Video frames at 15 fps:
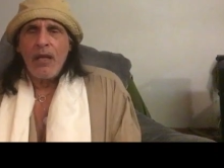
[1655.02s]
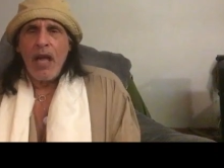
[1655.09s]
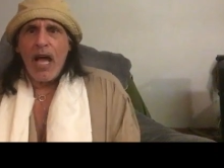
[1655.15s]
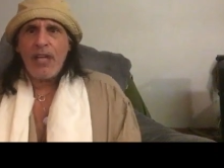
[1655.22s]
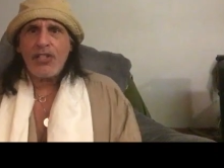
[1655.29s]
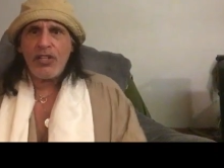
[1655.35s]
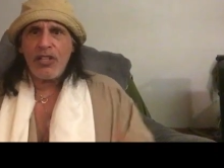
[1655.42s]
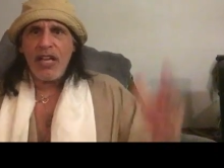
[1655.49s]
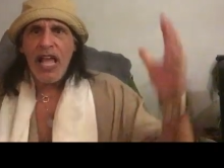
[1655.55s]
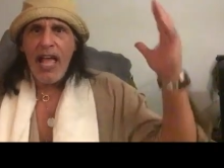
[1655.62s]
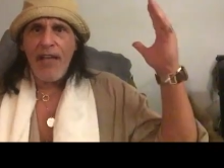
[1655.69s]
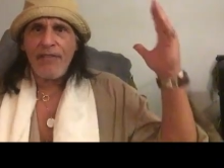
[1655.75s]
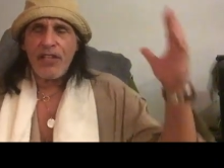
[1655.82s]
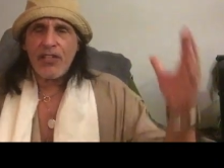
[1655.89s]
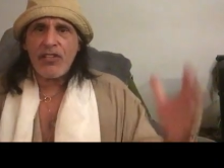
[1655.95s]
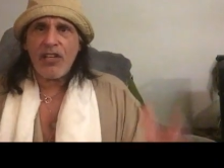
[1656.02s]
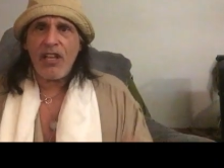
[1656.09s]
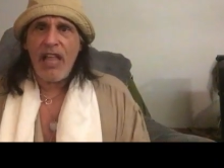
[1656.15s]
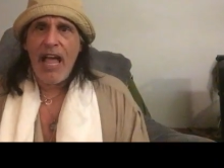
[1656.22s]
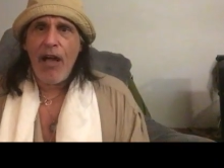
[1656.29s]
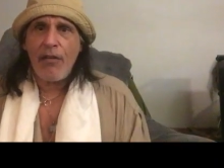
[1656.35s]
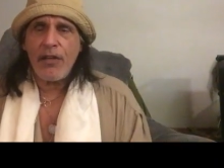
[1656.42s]
I shouldn't have this
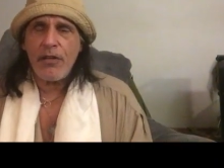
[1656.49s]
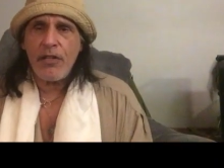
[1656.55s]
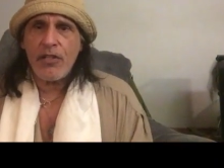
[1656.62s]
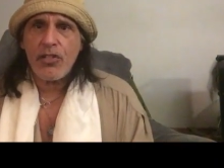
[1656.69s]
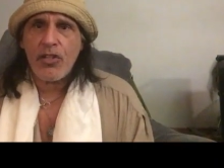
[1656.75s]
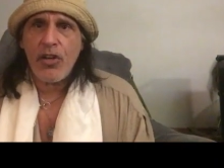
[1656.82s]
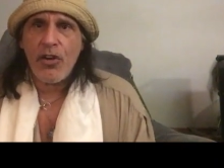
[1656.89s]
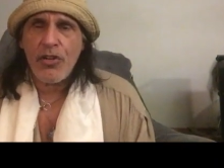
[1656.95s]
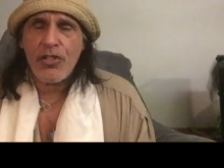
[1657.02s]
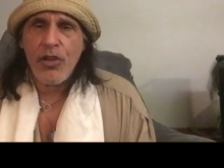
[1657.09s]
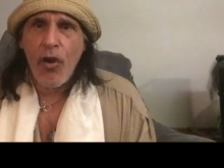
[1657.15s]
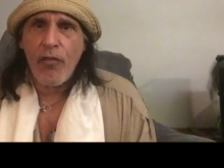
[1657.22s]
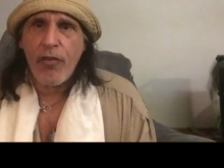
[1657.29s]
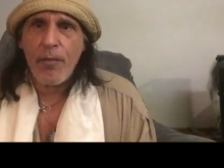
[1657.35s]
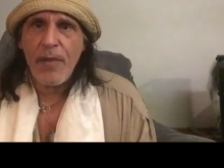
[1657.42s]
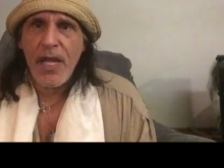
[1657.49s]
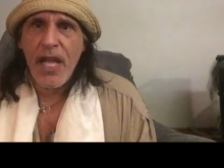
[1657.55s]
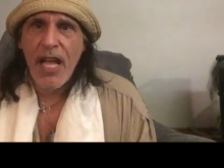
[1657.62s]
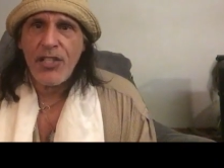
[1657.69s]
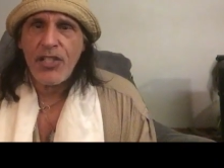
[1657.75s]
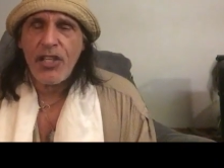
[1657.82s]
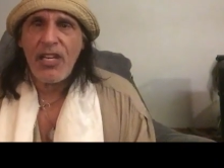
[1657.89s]
cloud and this curse over me.
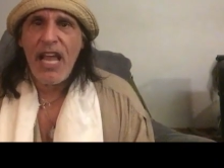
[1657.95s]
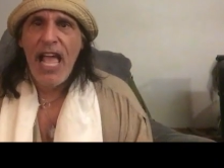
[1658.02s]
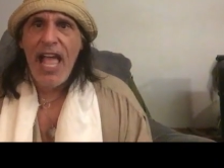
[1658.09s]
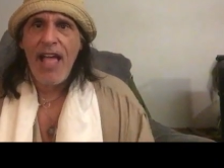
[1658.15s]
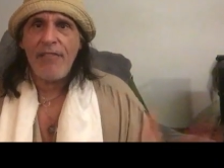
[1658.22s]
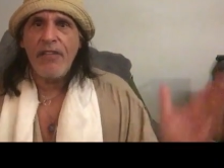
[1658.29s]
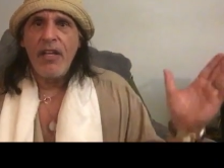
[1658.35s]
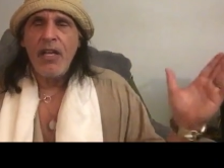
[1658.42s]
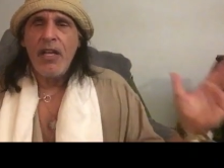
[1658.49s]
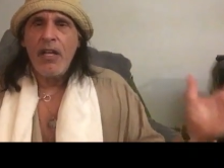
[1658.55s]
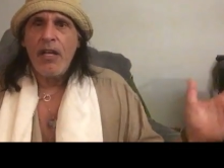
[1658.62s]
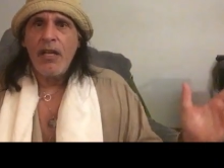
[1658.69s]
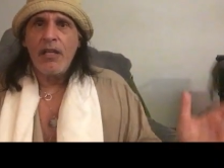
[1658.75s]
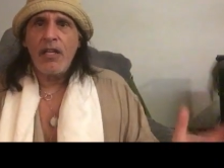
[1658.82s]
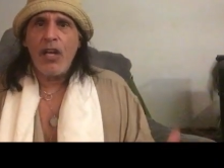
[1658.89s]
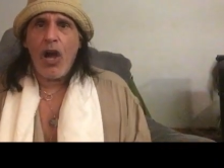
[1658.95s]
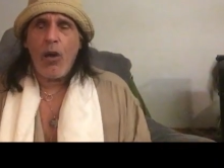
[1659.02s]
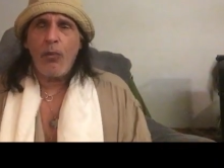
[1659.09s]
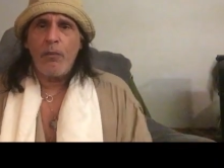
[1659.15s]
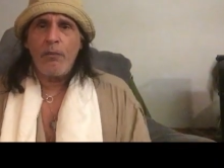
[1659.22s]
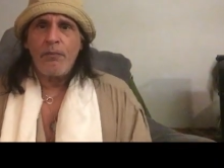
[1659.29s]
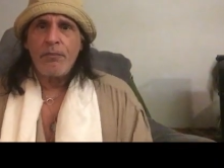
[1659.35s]
I shouldn't have, you
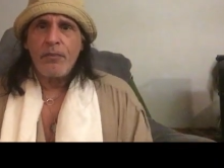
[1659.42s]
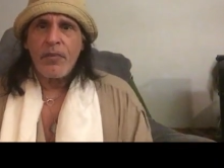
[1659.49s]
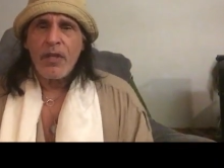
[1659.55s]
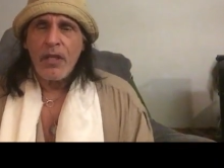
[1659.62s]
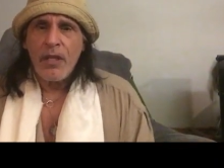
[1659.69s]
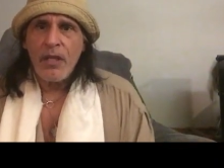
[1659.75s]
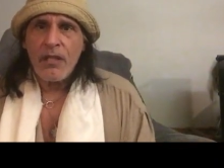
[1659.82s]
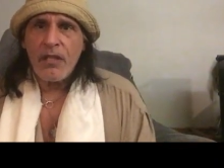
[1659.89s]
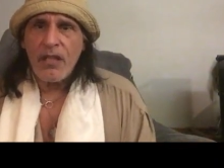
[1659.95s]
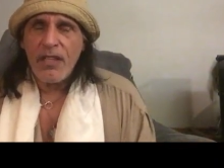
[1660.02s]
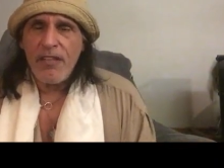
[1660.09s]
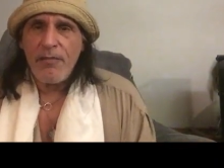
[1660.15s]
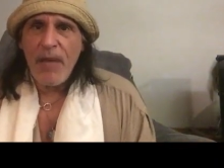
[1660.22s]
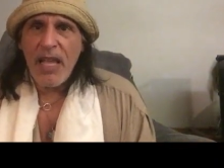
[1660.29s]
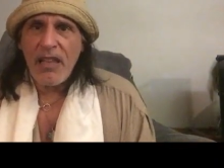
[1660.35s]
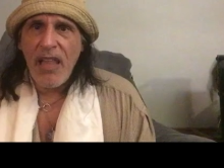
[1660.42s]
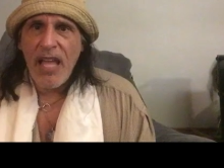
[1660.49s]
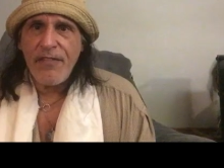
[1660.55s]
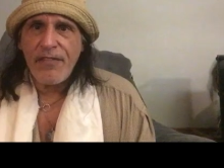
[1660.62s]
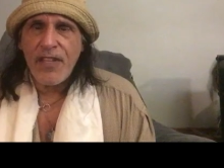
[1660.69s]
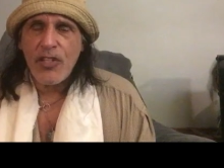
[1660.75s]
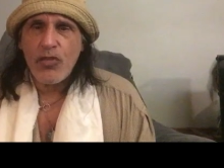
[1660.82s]
know, to live my
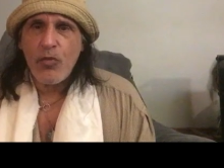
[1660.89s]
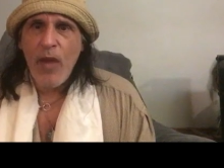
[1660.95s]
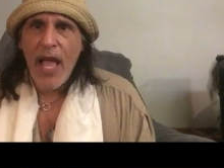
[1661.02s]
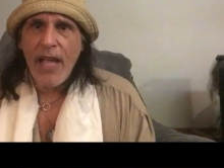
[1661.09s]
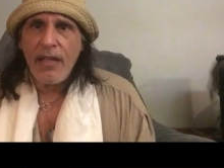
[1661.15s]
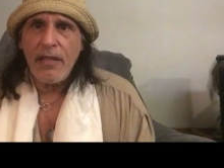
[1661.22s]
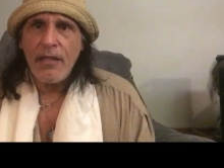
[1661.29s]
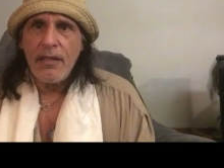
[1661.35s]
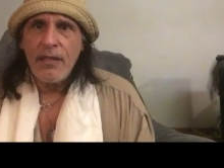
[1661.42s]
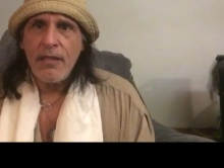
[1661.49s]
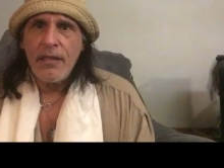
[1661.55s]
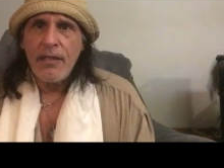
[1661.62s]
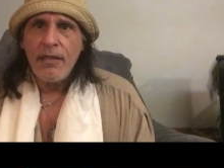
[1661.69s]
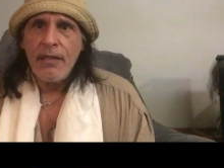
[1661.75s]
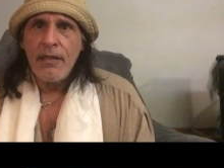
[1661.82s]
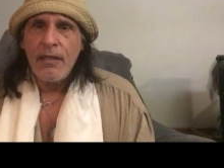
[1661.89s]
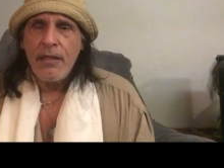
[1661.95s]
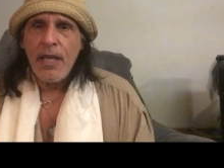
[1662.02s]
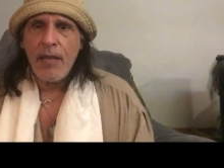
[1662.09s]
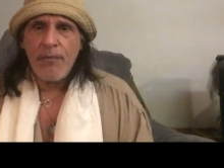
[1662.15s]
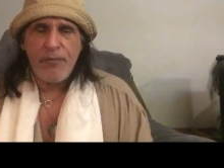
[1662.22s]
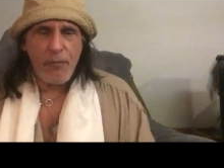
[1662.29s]
life this way.
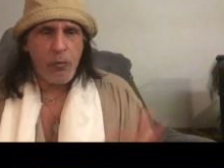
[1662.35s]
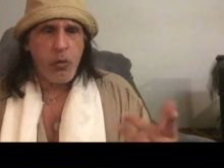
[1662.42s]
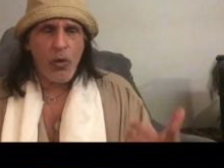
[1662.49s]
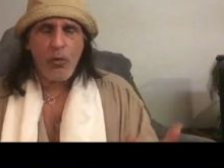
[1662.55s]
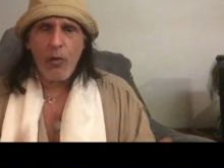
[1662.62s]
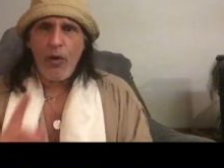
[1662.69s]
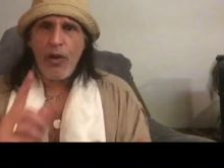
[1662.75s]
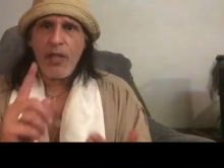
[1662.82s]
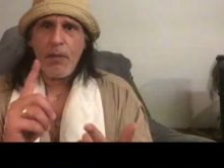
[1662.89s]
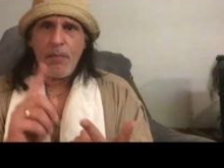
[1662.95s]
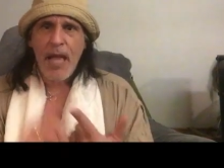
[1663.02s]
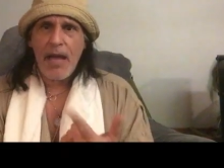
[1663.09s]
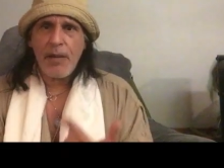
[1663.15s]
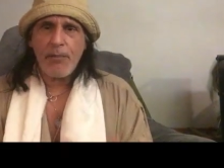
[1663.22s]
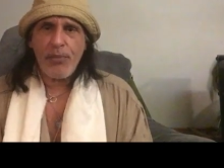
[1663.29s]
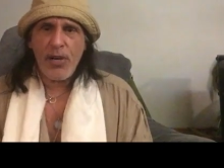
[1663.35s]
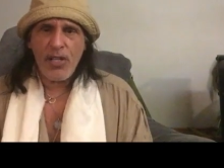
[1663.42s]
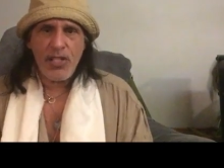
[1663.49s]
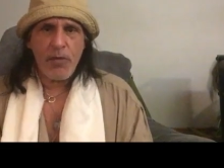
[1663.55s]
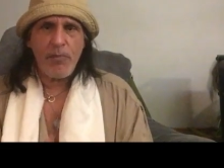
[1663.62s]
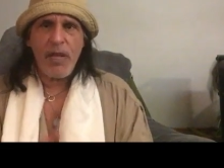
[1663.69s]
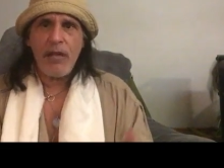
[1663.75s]
And worrying about
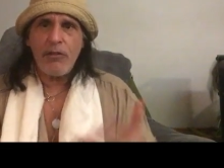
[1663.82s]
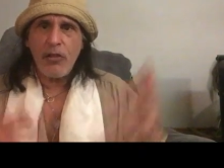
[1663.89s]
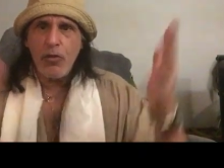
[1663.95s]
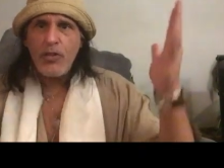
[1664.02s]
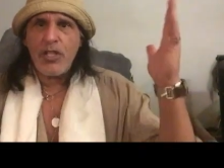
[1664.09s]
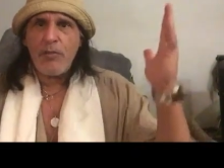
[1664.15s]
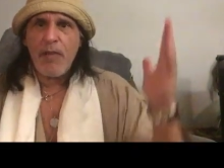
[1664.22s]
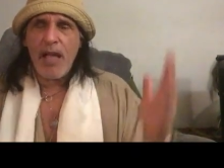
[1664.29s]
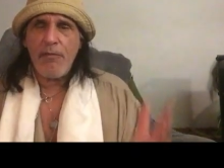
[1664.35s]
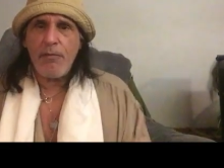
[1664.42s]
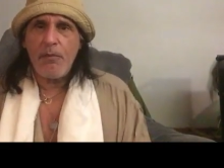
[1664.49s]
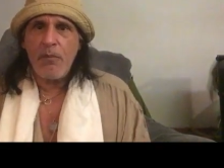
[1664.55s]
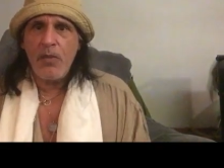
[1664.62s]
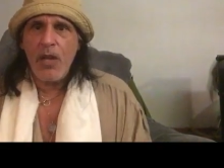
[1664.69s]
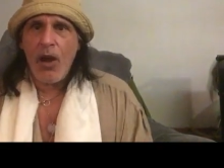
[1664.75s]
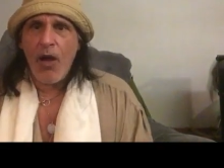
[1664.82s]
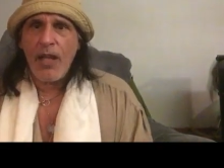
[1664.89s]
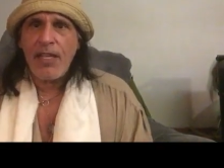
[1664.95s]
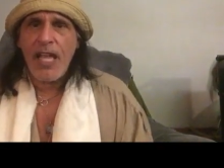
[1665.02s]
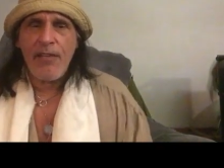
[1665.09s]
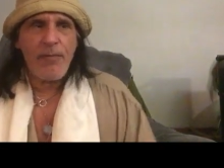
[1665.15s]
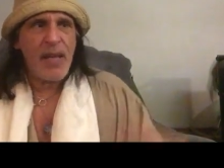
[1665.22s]
imprisonment, losing my, you know, I
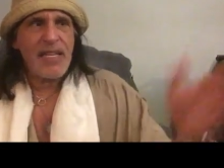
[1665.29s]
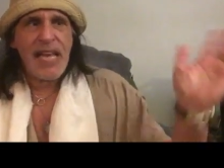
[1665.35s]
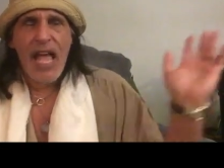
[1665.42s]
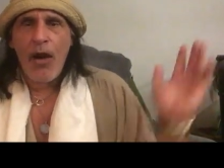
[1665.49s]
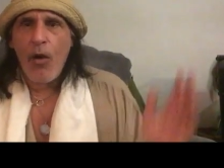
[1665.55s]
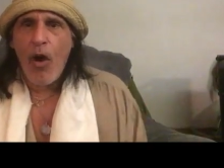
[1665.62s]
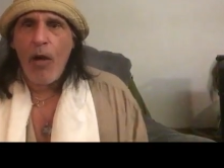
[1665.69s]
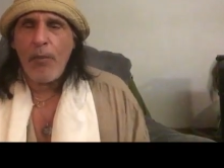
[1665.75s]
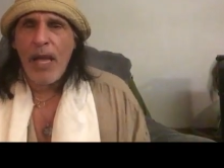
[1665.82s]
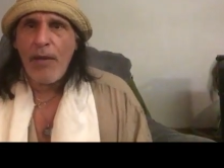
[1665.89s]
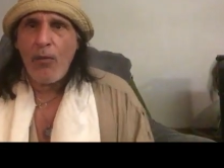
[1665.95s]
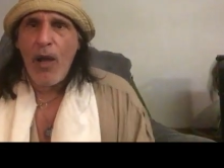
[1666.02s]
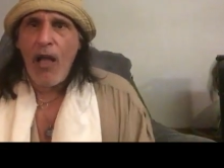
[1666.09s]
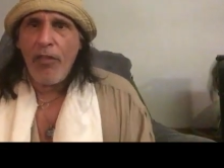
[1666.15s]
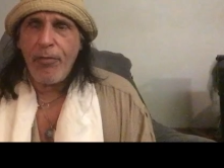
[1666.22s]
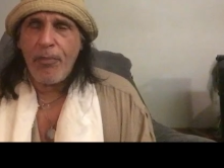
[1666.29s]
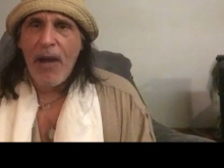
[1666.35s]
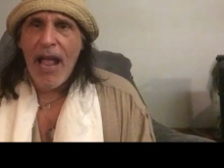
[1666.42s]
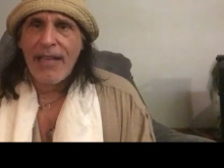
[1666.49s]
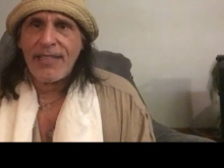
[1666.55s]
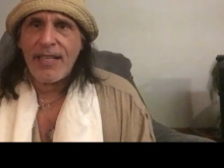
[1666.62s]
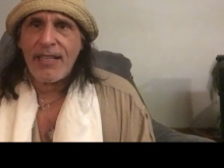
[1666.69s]
gave my dad all my wealth
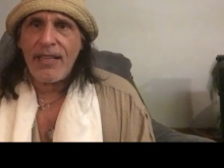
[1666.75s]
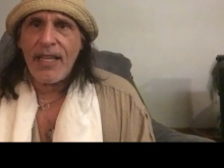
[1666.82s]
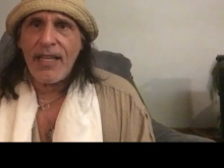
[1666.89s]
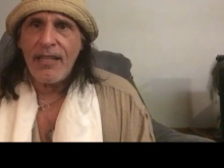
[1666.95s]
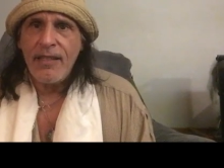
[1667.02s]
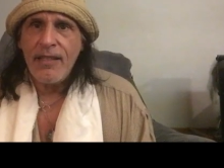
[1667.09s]
practically.